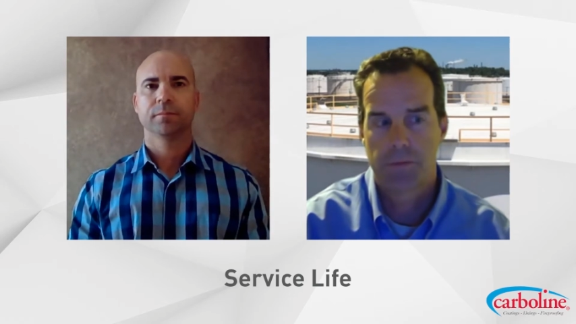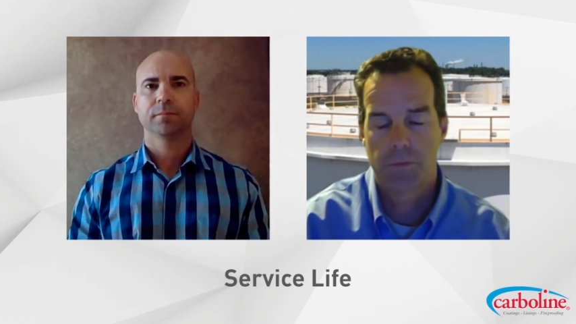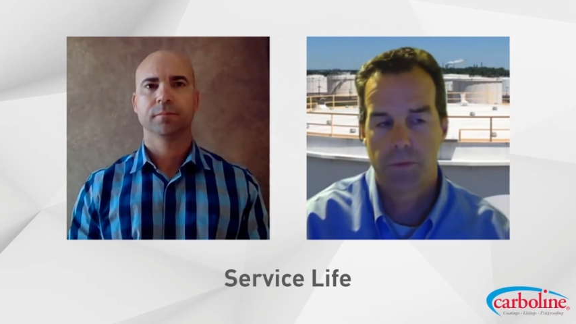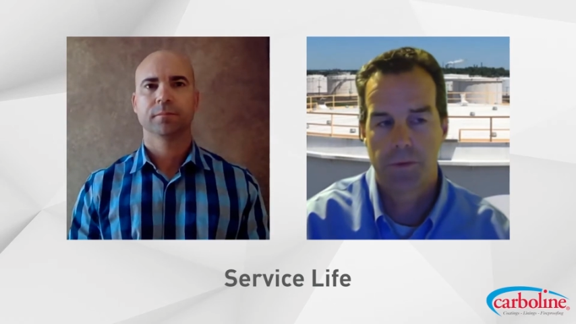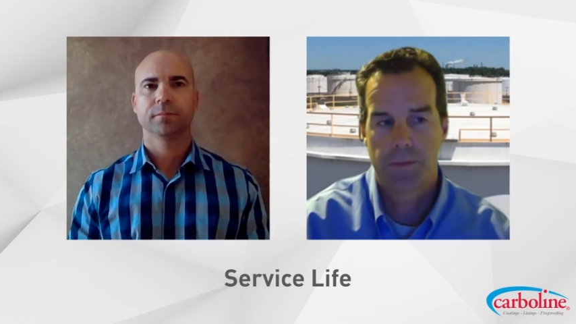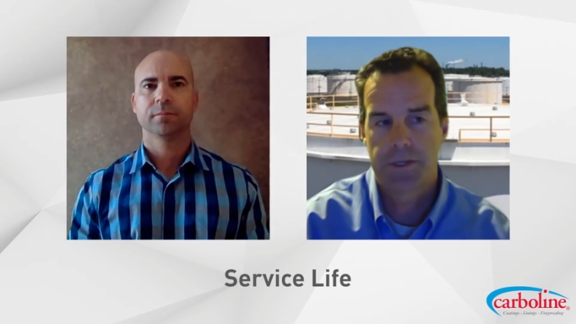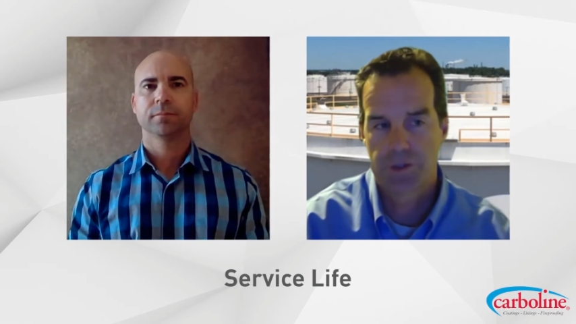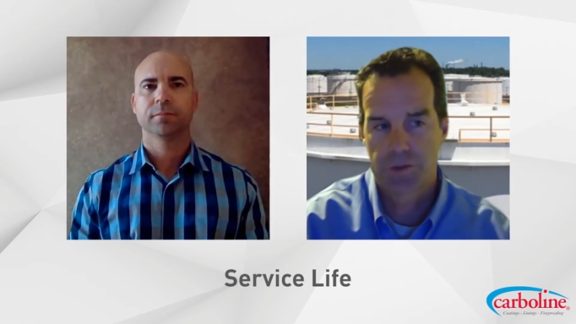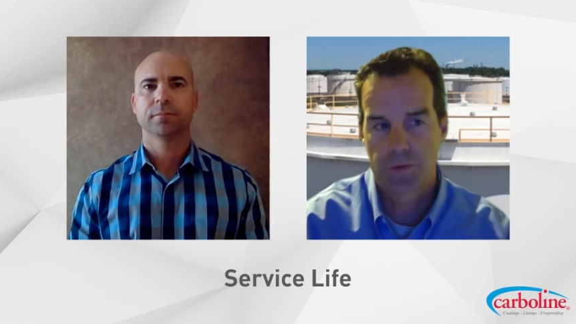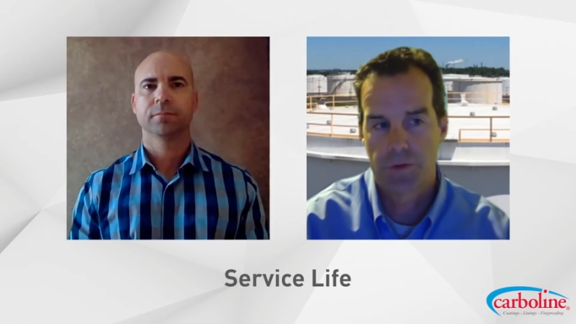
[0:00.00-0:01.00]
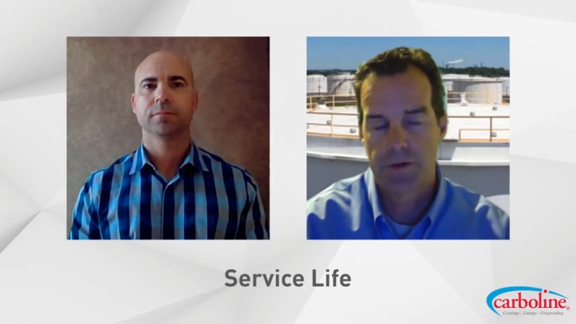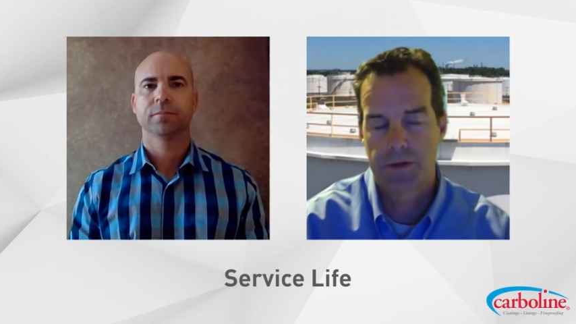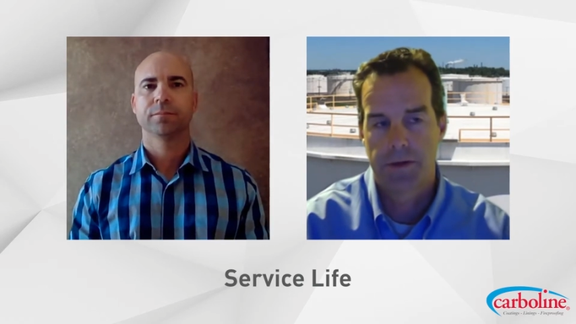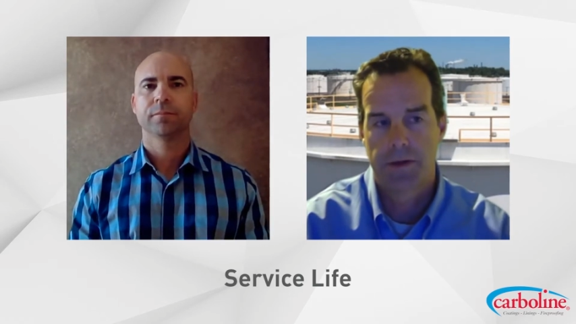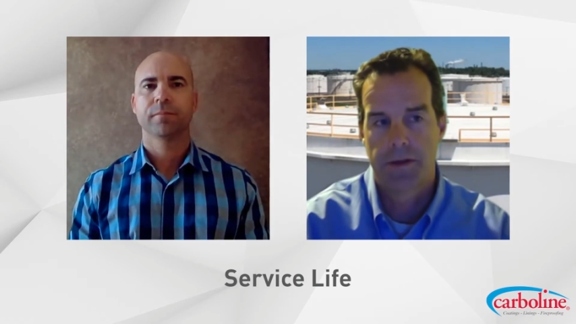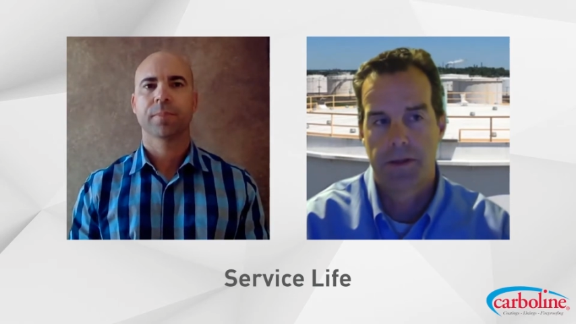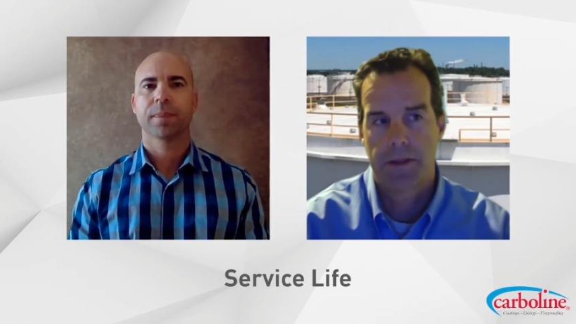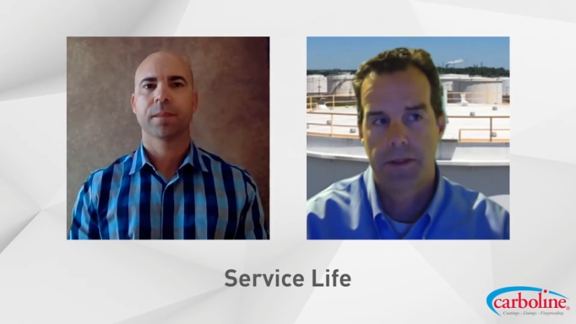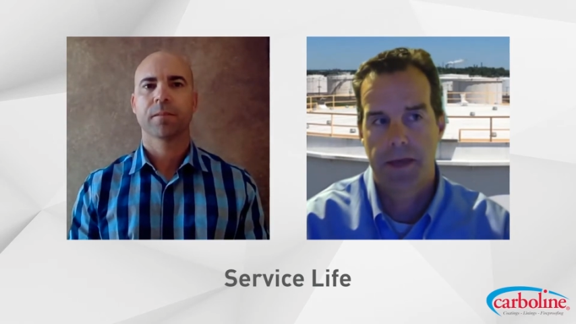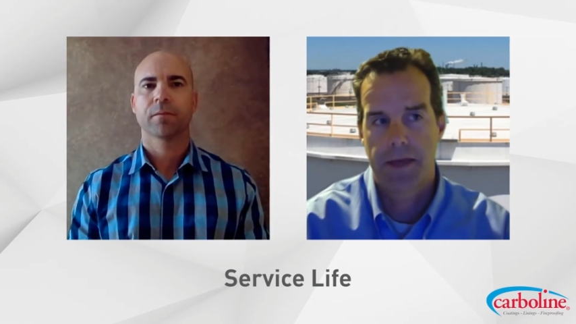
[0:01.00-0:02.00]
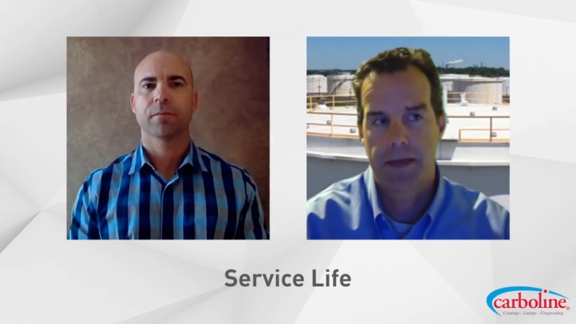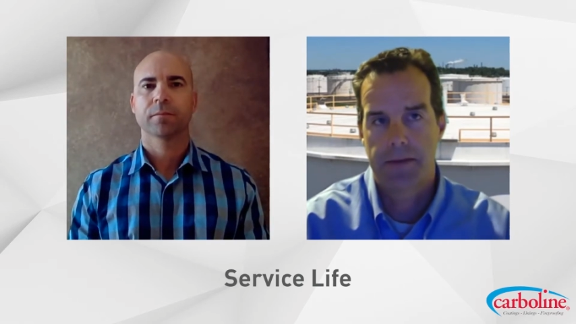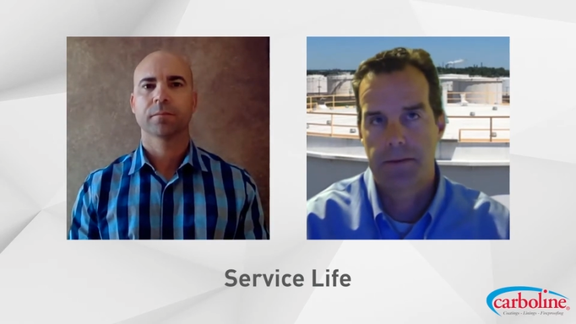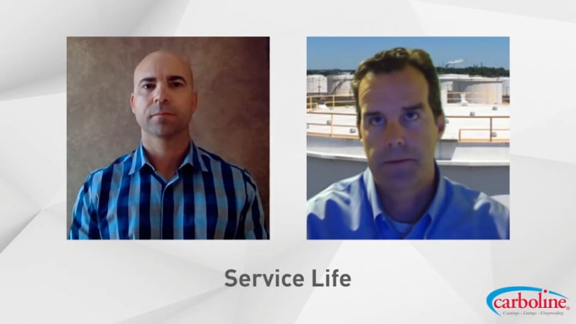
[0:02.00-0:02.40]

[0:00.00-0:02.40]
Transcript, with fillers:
Speaker 1: We want to make sure that